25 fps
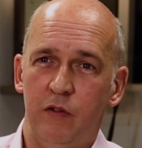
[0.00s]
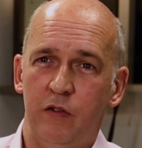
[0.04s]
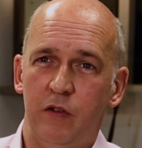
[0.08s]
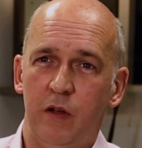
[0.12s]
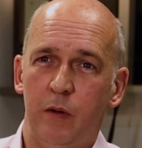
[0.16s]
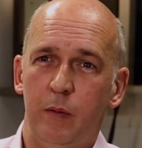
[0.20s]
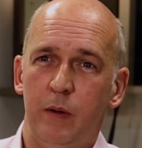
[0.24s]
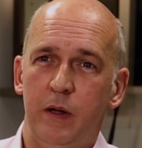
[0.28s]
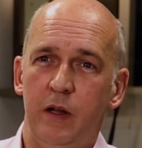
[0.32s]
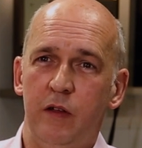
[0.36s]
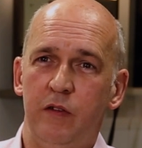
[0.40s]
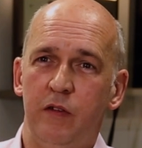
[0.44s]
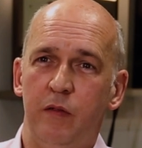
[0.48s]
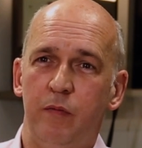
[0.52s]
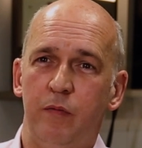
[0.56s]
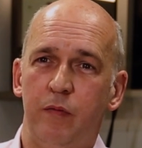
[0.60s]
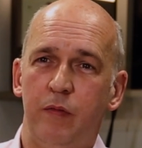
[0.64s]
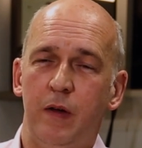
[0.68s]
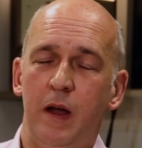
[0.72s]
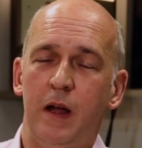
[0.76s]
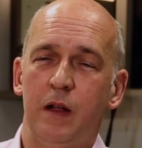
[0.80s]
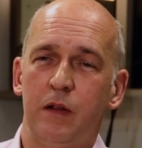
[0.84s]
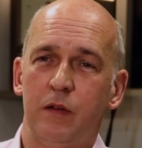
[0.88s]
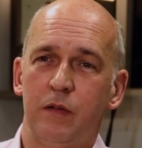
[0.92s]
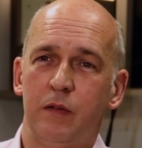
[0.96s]
So it is in
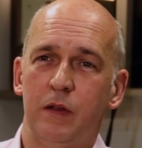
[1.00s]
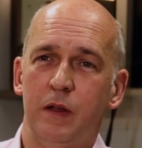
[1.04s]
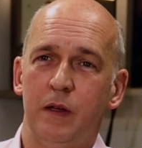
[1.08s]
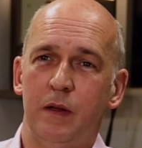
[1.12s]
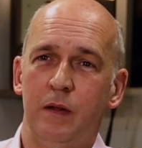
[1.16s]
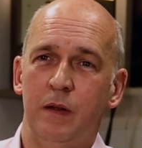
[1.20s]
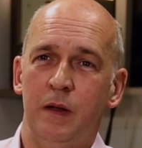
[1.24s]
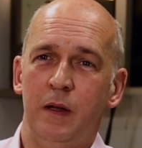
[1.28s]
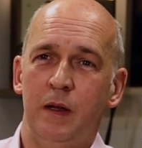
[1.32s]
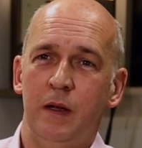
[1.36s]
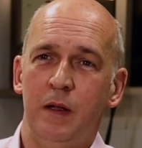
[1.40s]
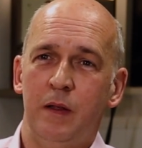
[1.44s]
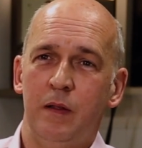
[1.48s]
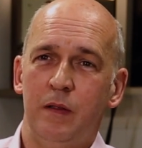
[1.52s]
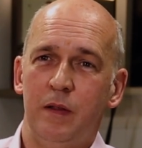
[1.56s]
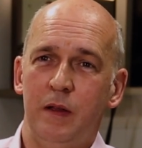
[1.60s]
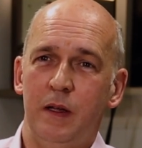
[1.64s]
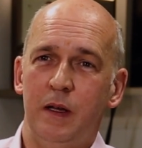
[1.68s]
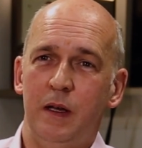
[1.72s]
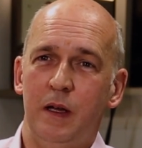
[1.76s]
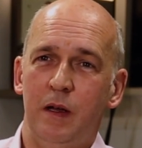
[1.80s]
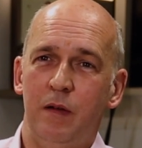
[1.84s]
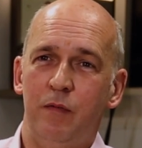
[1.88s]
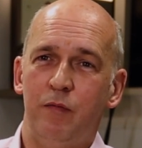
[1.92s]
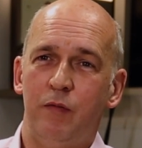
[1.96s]
fact the
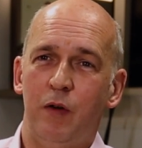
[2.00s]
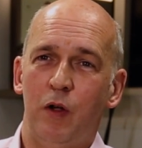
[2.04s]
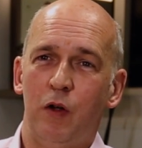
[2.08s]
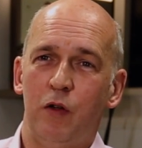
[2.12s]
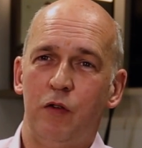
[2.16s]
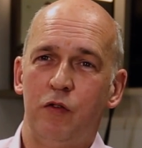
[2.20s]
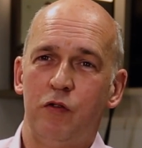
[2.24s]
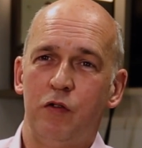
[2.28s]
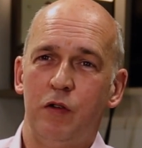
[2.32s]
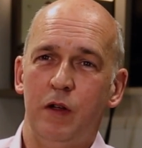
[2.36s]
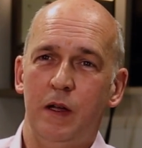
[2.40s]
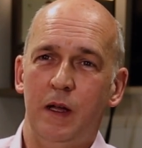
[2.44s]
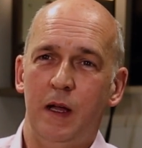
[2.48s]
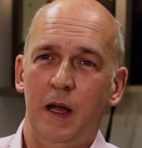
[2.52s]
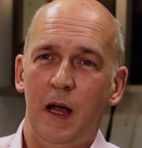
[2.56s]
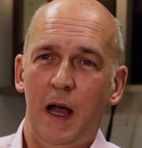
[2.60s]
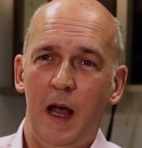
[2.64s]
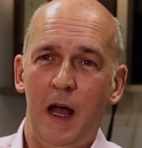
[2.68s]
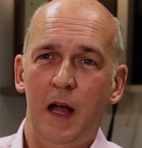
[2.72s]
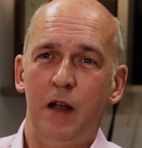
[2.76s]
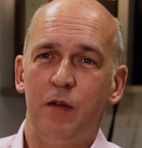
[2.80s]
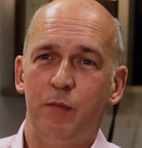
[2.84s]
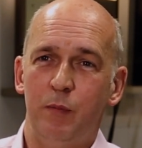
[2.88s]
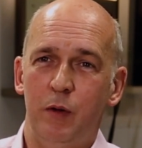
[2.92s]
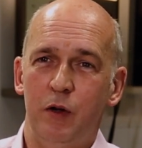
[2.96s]
involuntary
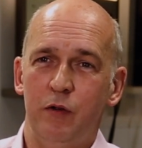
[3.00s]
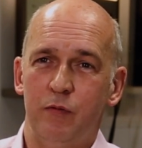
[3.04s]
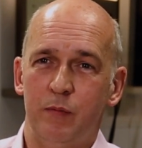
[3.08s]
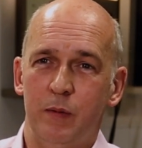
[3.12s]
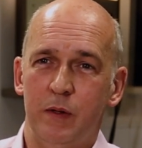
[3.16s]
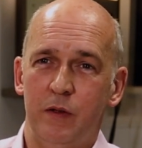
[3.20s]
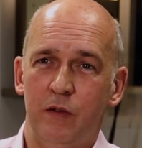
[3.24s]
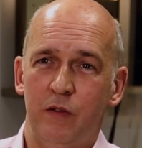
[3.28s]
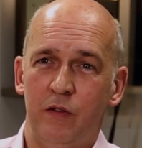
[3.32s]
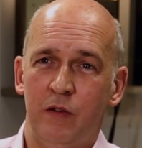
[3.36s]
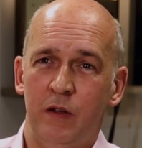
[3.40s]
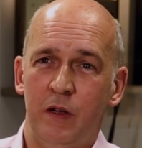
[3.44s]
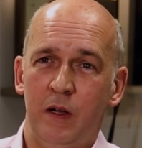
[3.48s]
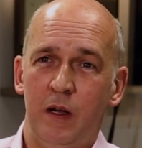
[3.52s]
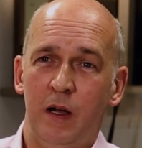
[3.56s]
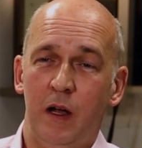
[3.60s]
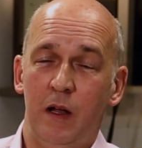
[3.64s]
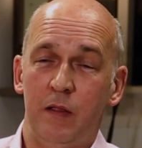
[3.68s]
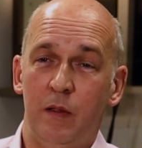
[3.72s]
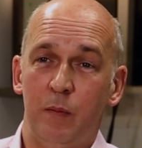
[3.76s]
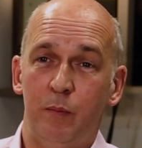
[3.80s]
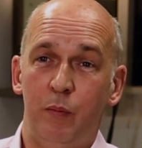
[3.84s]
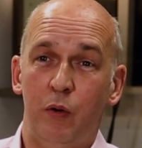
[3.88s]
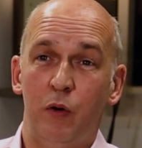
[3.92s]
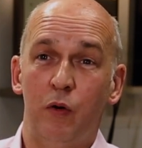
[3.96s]
head movements
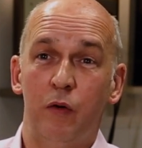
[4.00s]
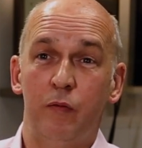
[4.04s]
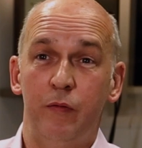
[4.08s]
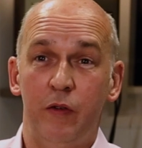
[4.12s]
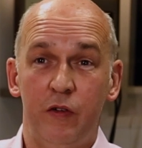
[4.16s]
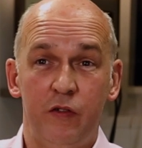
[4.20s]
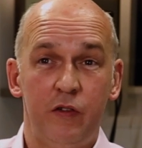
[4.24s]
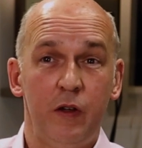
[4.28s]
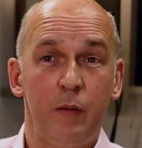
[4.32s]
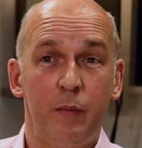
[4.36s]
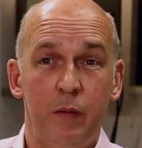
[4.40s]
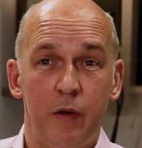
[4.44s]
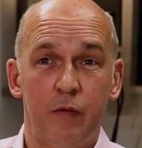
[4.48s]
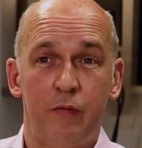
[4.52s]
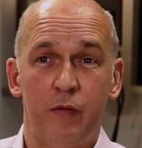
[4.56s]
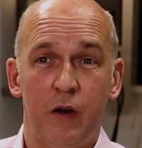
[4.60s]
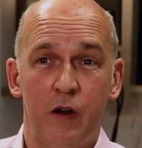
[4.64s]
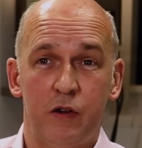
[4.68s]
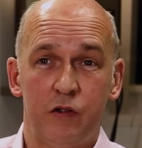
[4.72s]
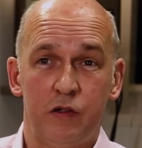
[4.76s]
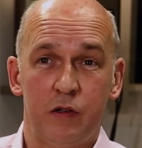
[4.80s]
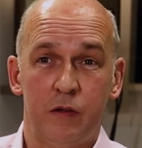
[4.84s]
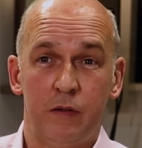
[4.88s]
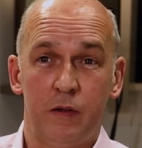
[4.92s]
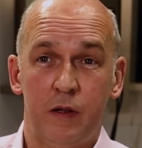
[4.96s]
and the poor vestibular
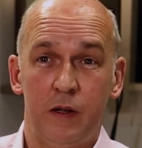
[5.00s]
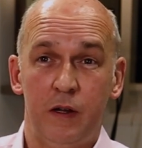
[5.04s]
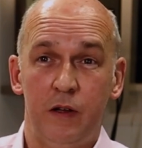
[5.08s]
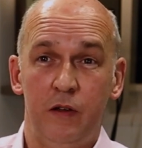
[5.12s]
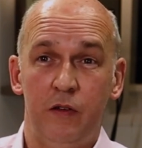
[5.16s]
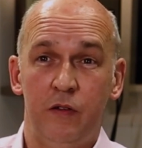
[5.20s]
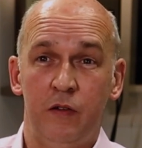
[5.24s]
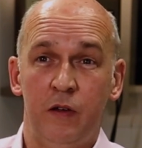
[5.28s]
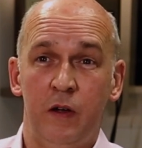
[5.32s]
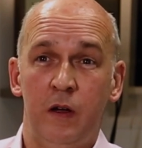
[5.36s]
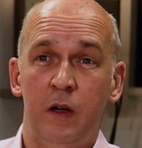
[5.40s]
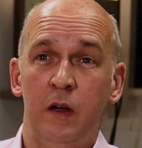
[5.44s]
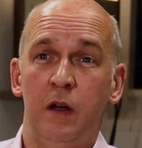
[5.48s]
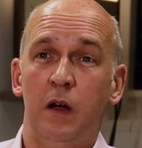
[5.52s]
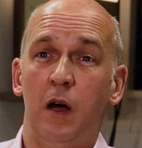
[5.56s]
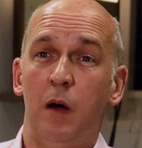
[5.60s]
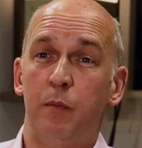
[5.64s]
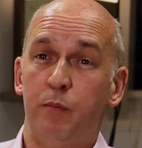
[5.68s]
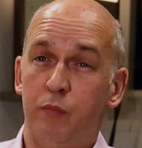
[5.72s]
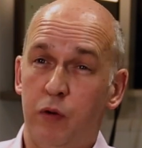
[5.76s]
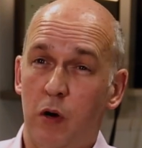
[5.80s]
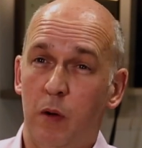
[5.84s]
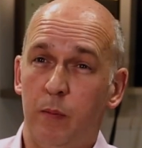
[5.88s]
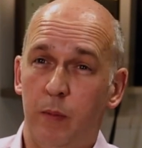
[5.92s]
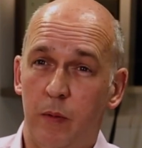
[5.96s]
function that is a
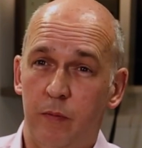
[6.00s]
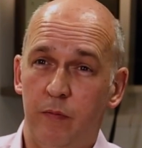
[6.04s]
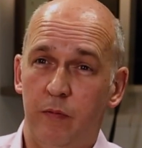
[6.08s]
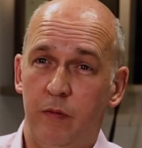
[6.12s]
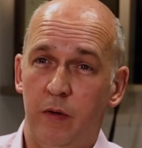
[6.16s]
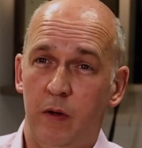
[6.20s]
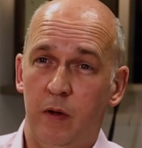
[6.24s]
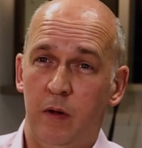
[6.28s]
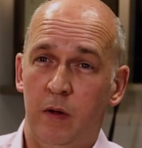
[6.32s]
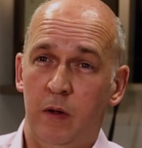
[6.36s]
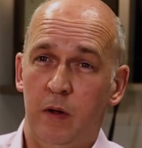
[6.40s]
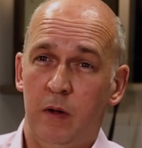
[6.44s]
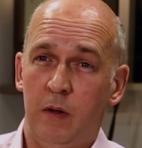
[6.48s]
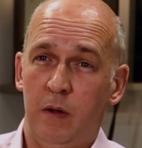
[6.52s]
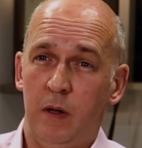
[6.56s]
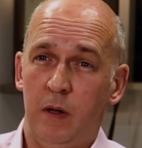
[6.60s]
problem for